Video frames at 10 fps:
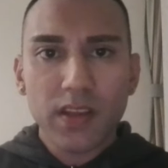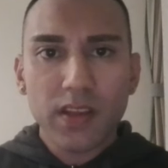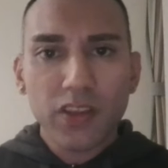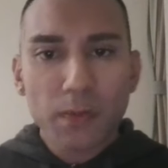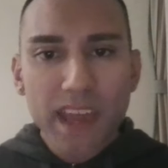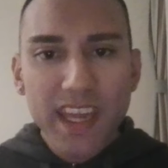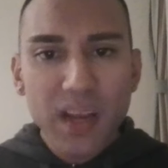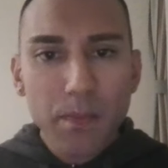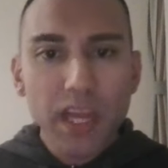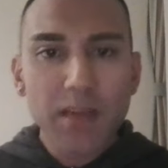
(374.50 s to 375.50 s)
You're making a
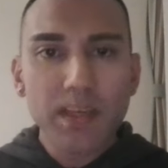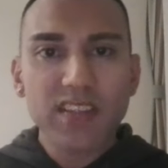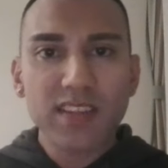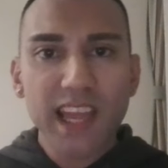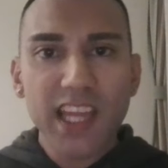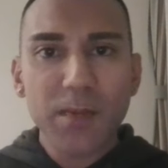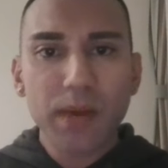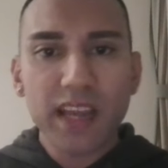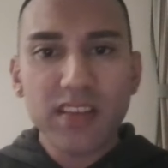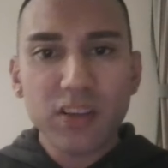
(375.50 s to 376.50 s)
big mistake
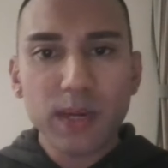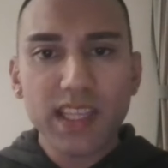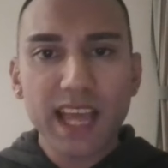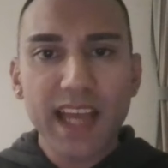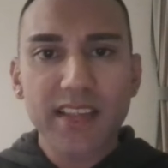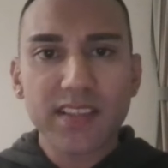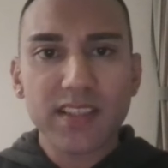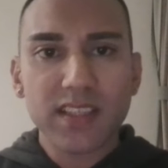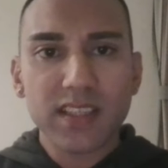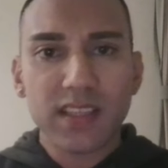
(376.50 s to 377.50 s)
by doing
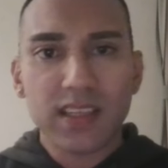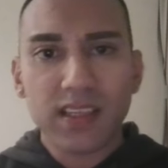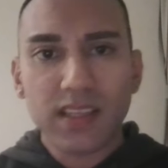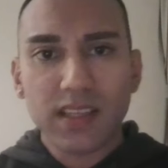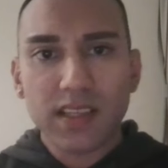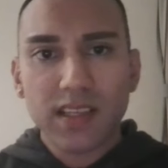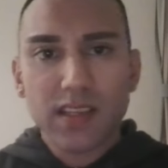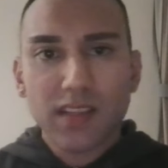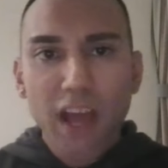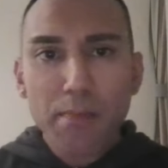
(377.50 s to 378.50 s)
that.
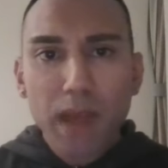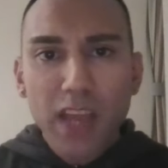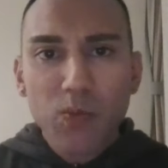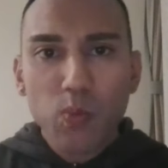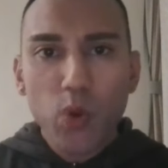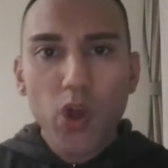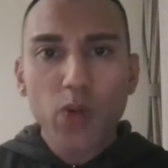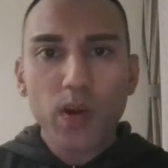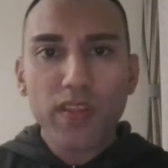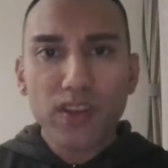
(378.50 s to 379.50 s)
That might
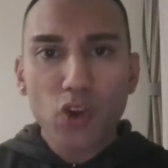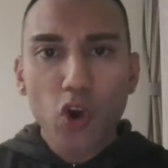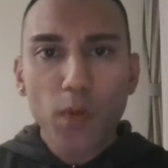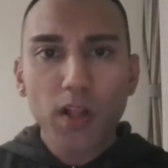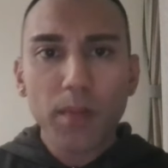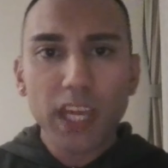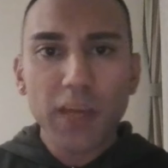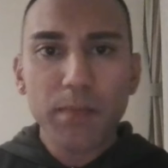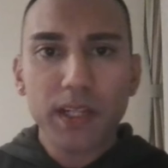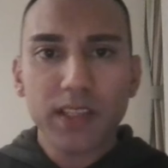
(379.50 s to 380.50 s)
work with normal
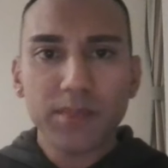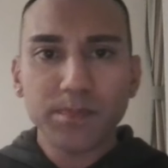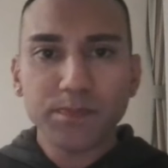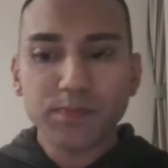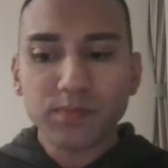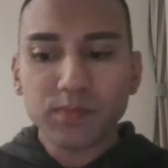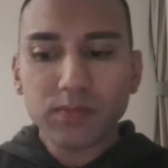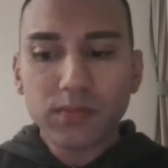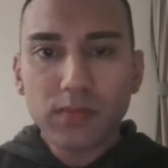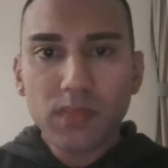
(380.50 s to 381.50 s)
people
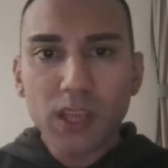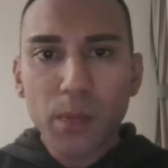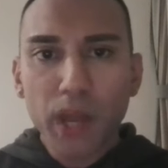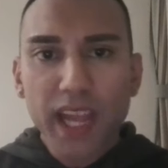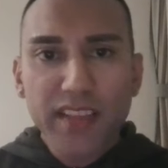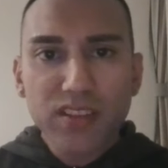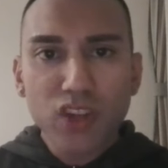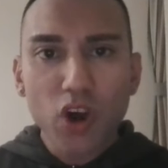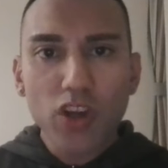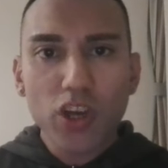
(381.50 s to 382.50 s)
but it's
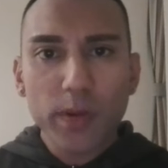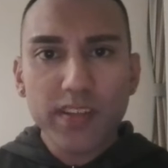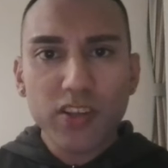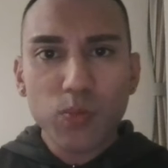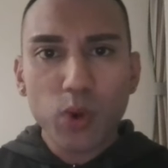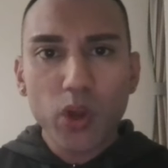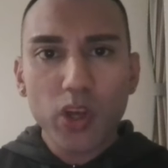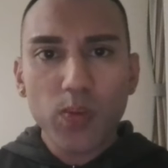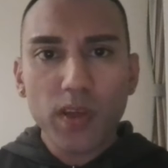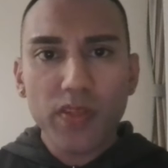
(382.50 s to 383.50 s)
not going to
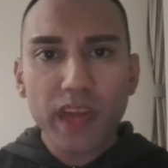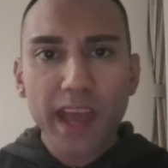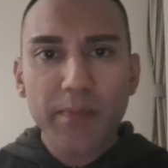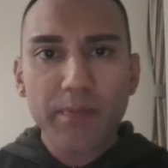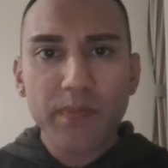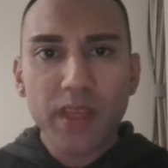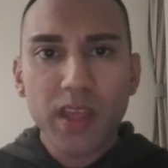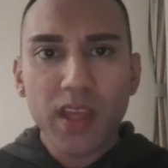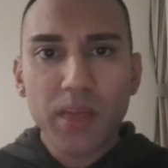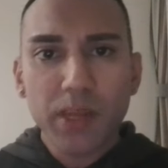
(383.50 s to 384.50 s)
work with them
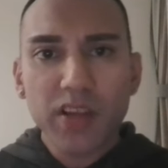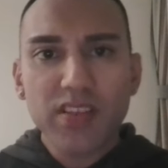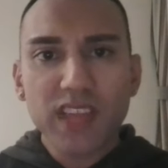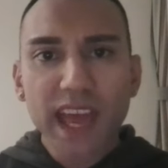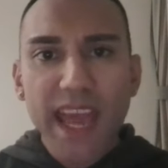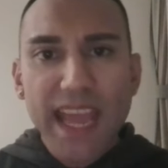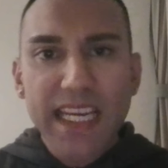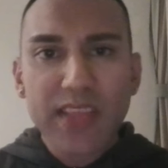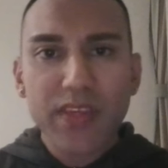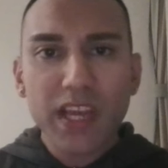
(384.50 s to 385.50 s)
because they're
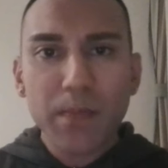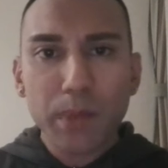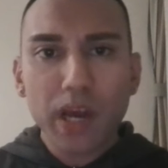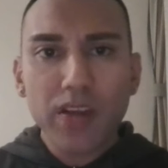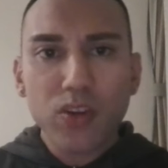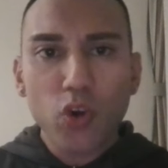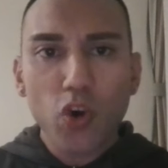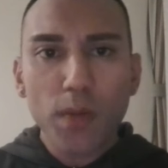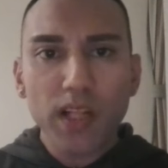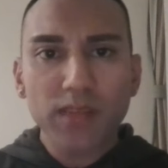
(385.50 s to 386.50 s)
anything but
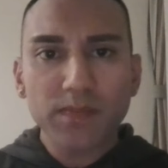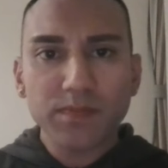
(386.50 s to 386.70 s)
normal.